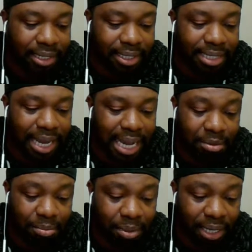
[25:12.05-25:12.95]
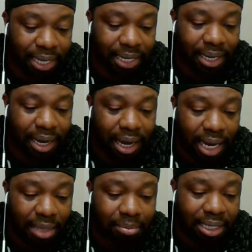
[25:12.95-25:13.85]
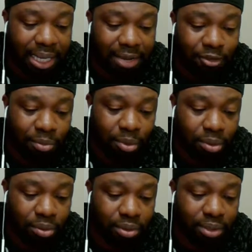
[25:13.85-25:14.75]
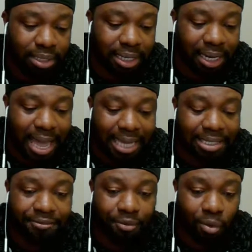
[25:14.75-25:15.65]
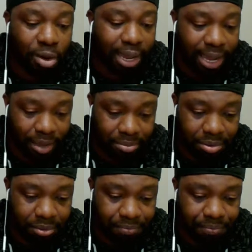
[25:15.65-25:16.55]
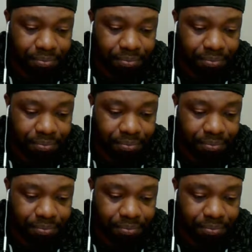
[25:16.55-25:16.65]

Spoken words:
This guy has been playing unbelievable the last 4 games.